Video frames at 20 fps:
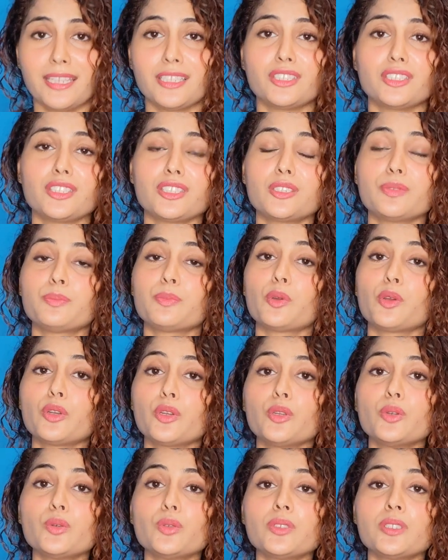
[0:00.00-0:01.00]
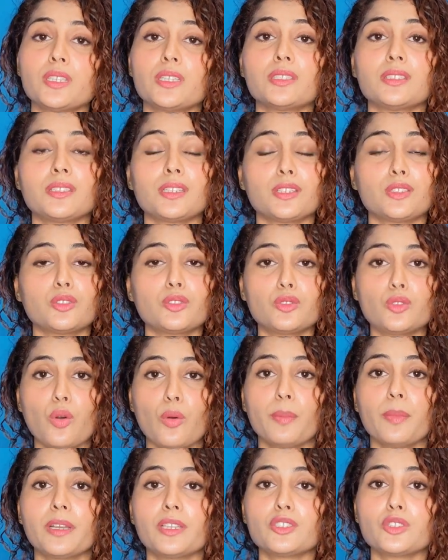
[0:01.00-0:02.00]
it just produces
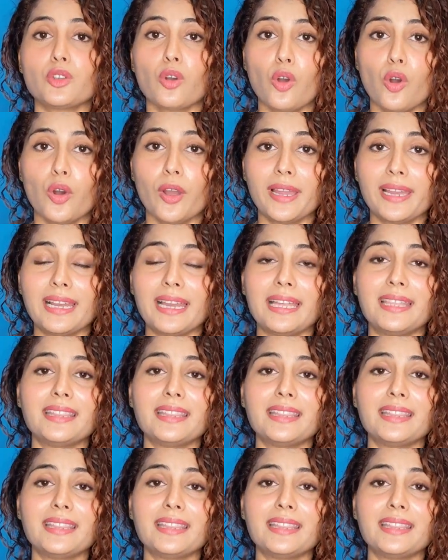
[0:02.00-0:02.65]
so much oil,